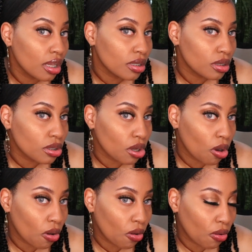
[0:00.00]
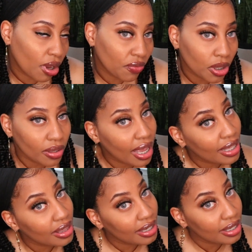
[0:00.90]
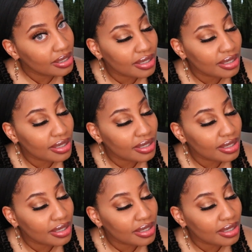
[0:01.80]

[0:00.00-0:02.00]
So if you like these,